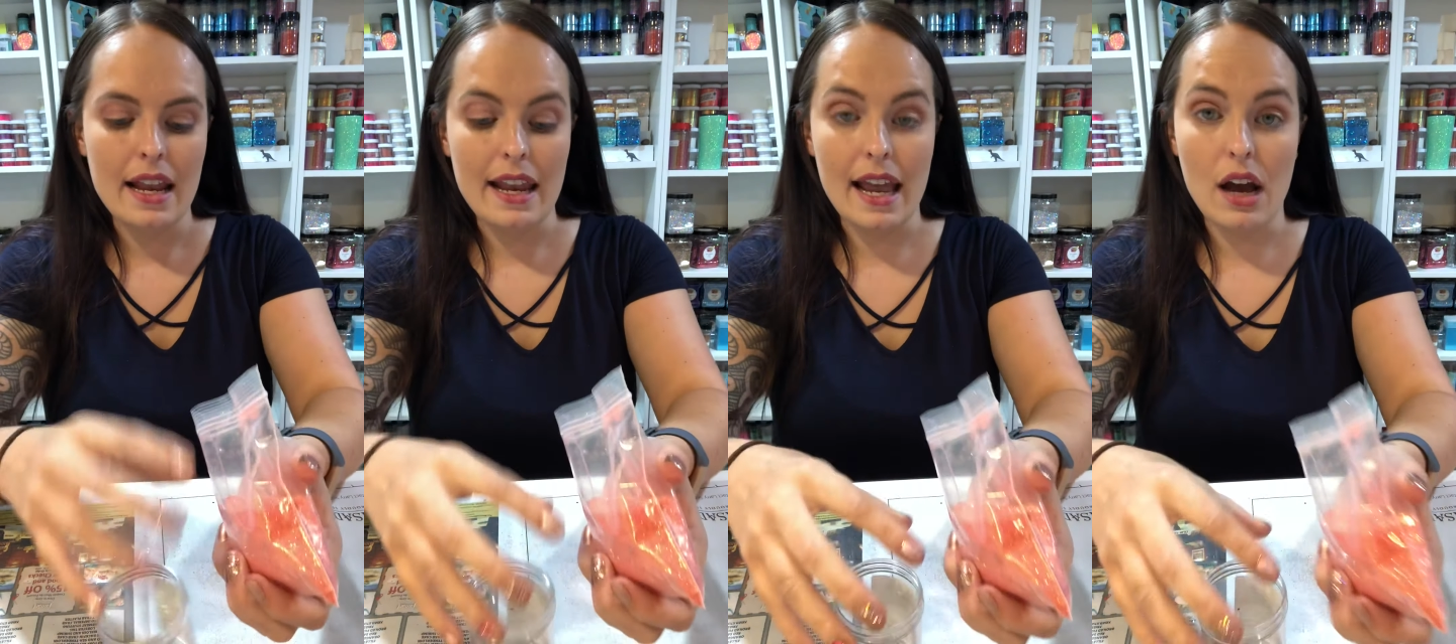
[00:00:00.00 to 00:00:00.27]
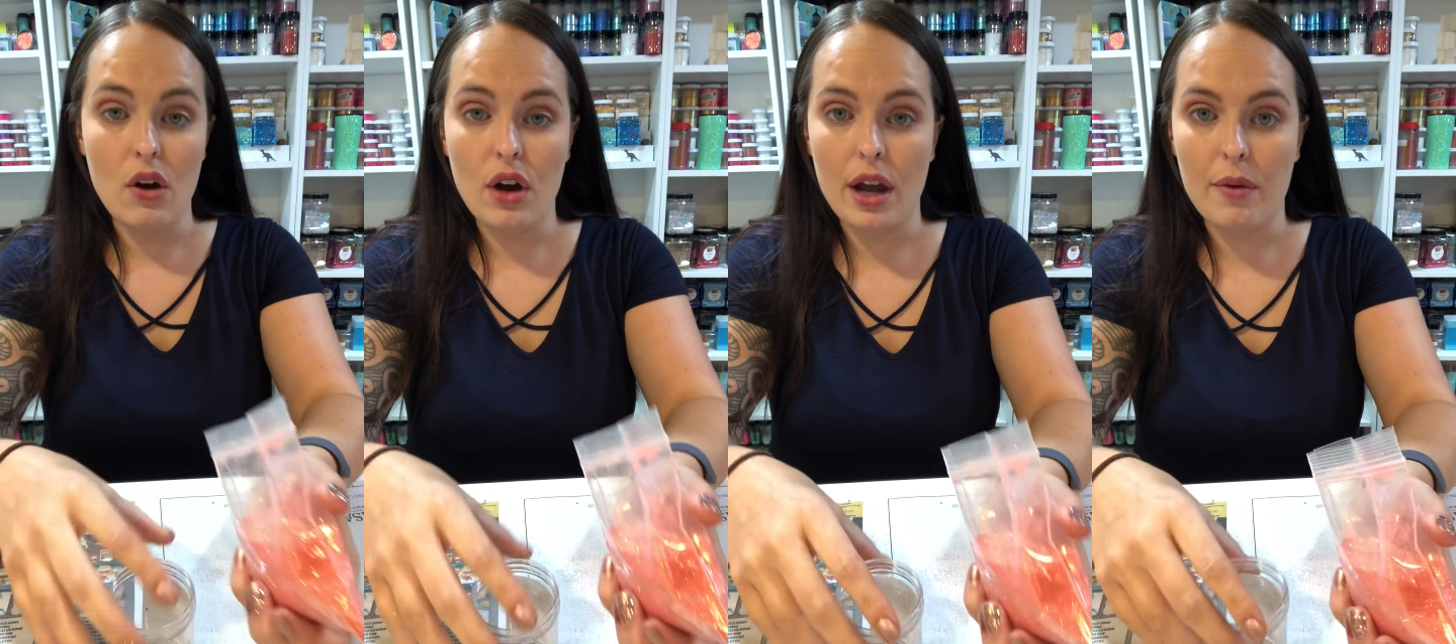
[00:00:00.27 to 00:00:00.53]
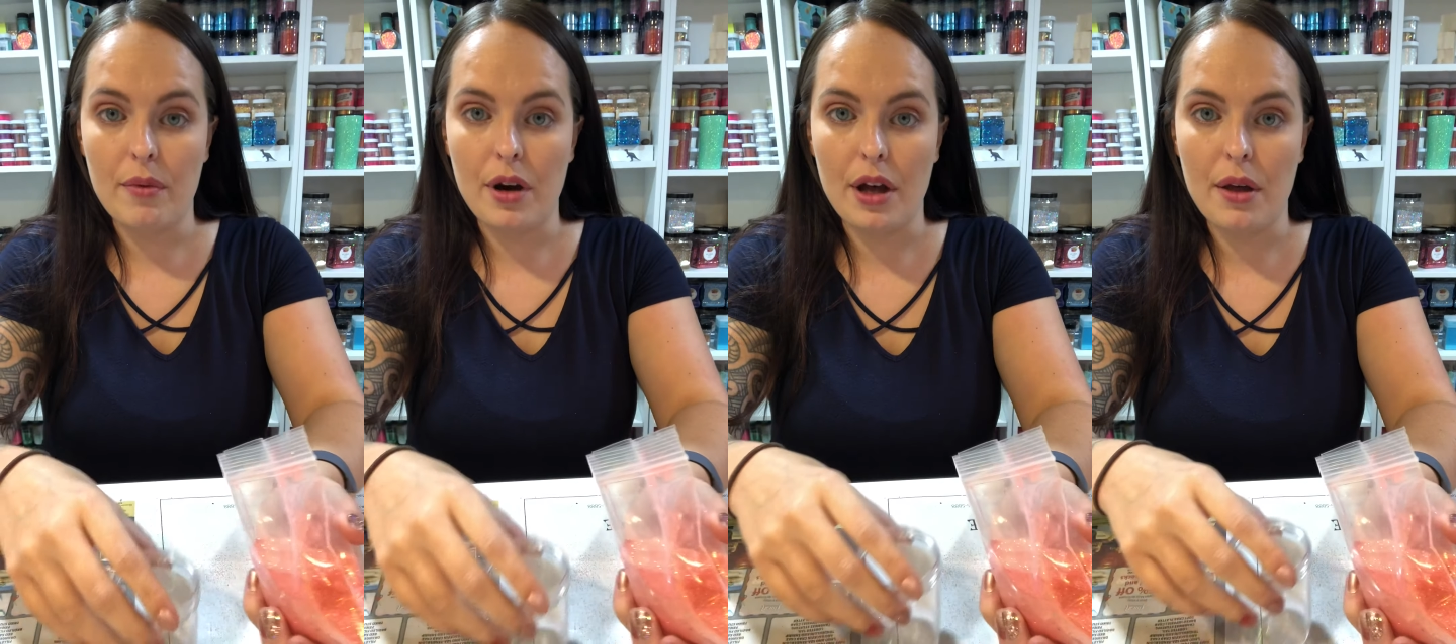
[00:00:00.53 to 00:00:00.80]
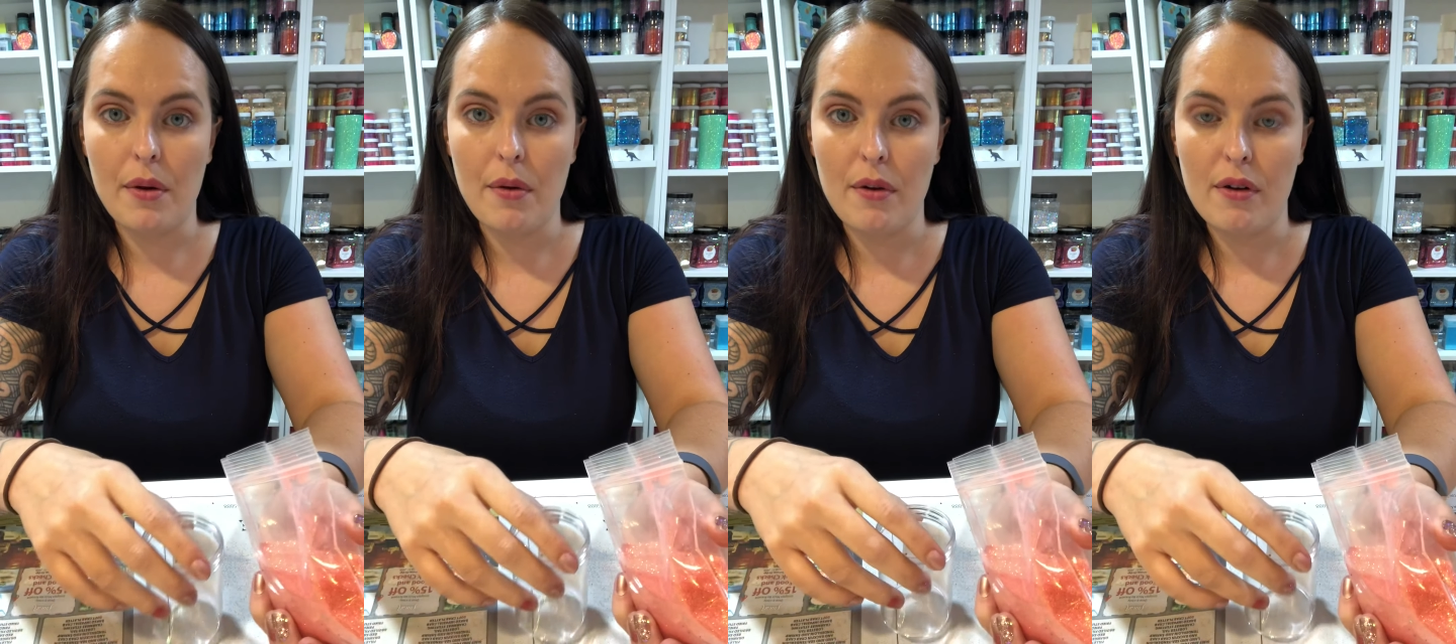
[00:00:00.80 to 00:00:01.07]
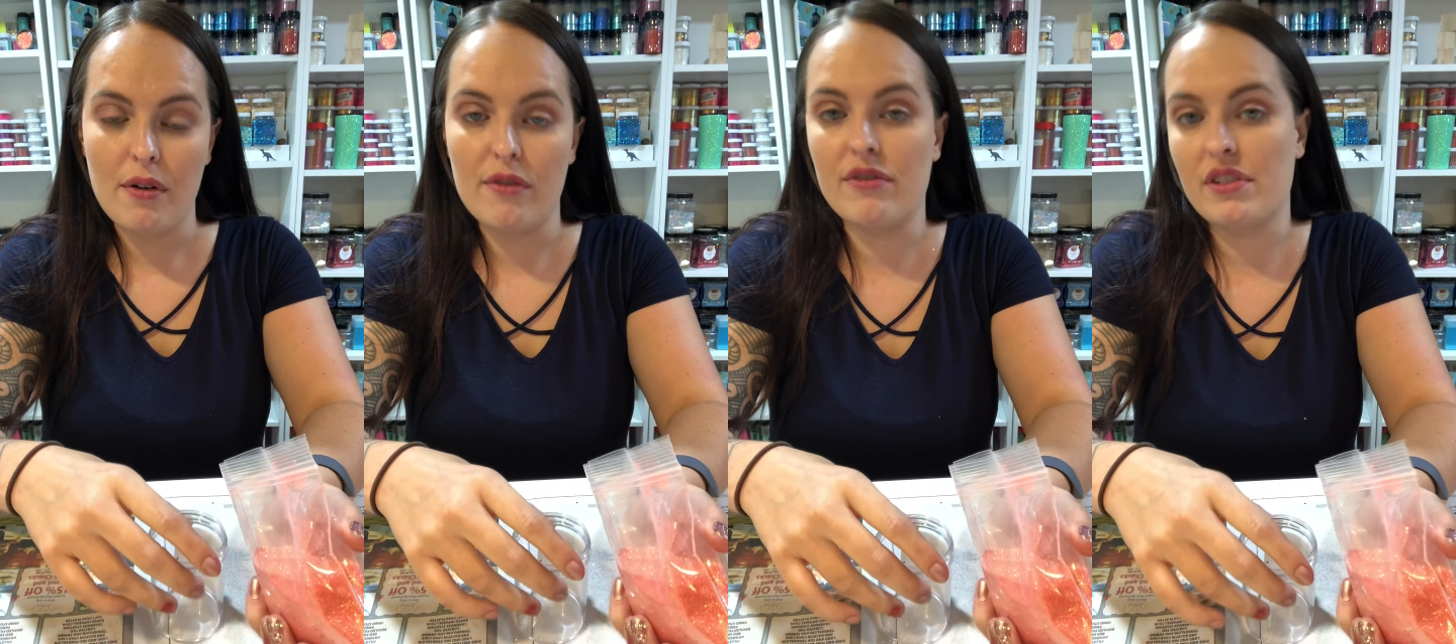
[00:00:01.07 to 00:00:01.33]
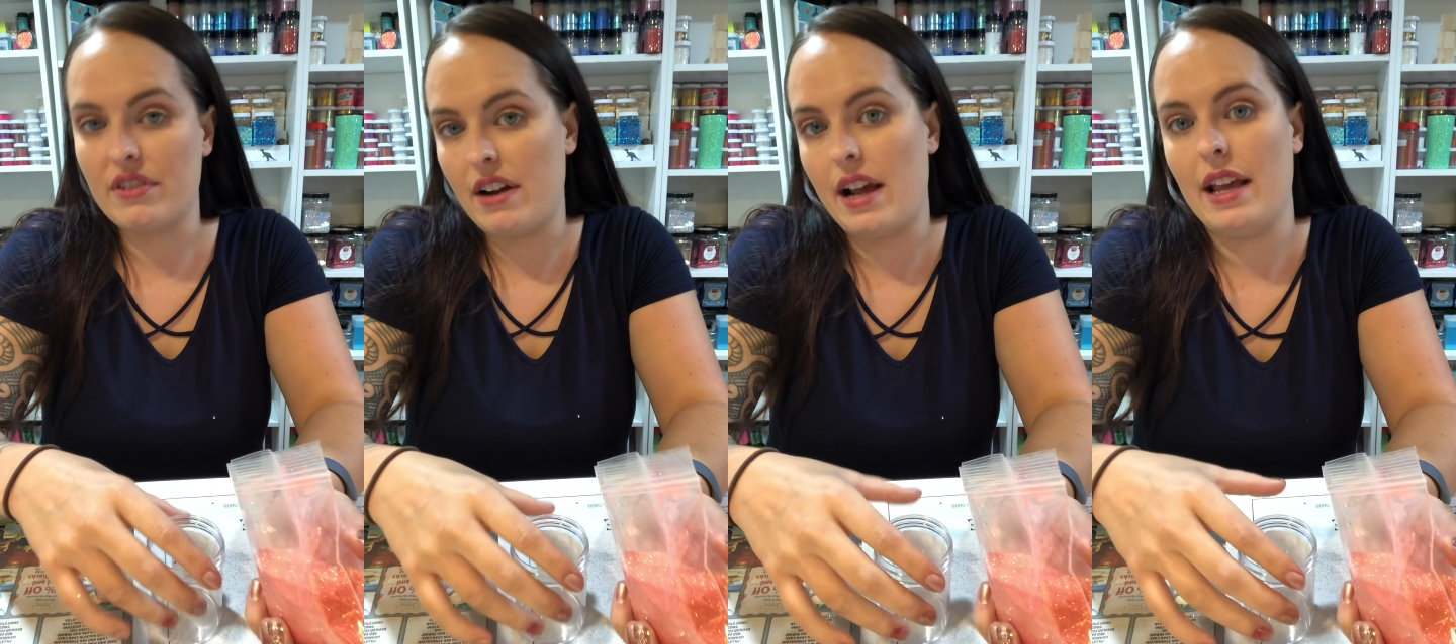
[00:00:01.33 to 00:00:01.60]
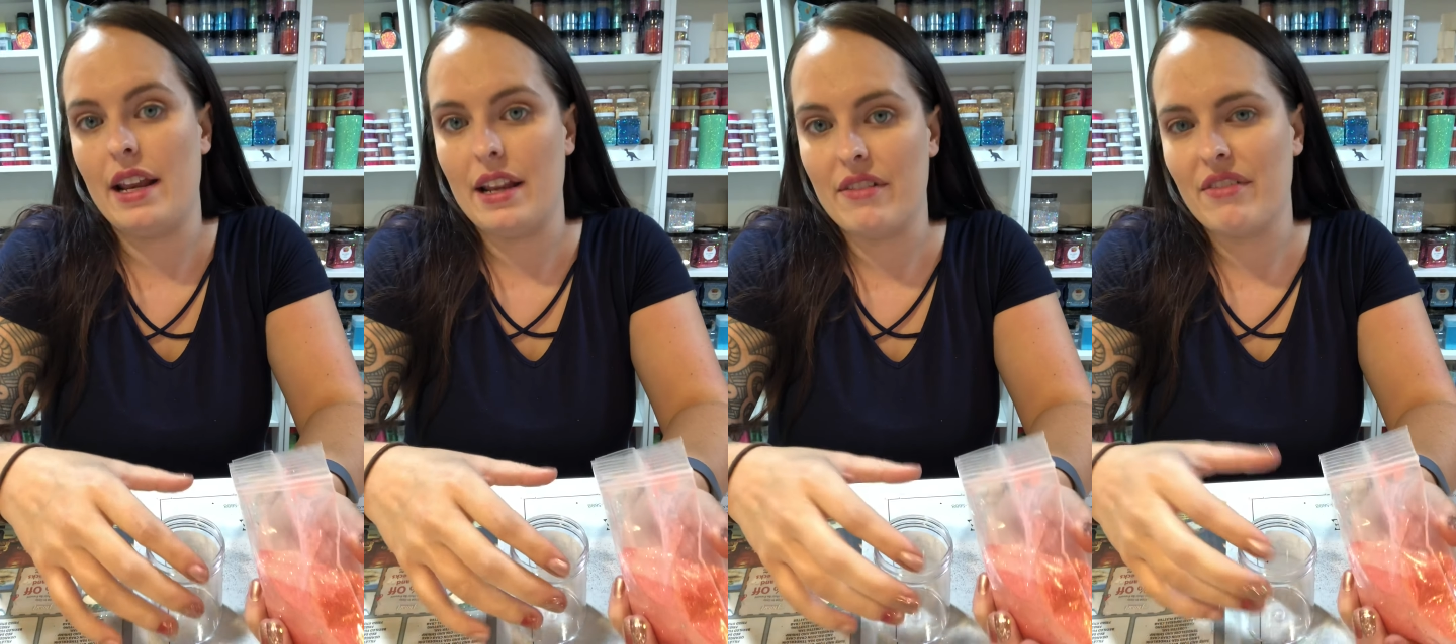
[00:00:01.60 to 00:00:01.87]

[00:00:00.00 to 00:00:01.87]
Now I want variety,